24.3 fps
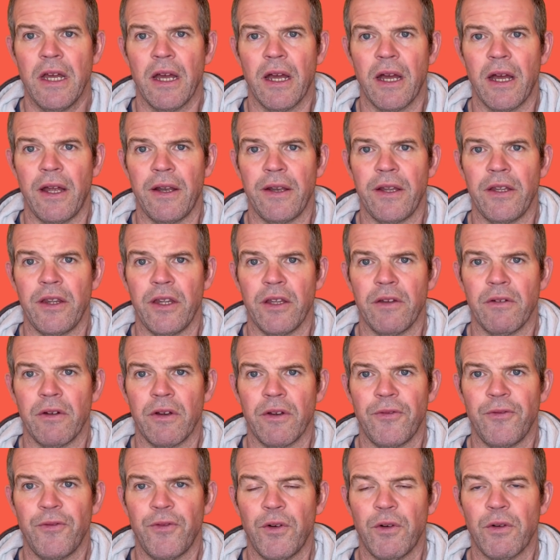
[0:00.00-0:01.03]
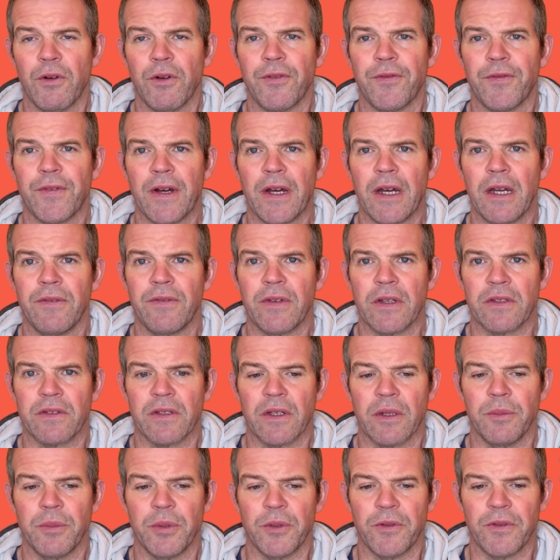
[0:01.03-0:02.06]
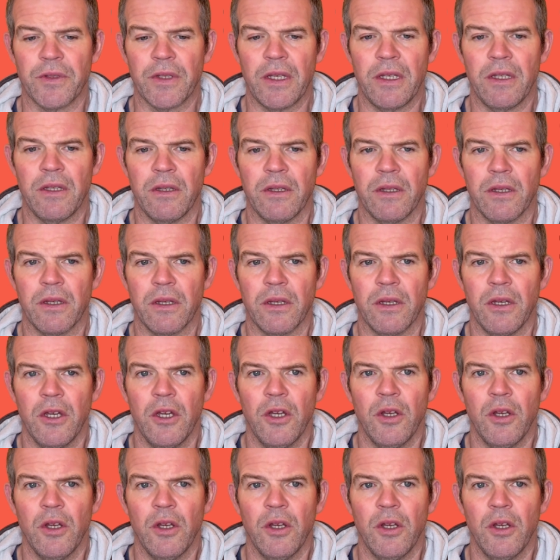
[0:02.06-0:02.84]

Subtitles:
And then there are 4 or 5 examples in there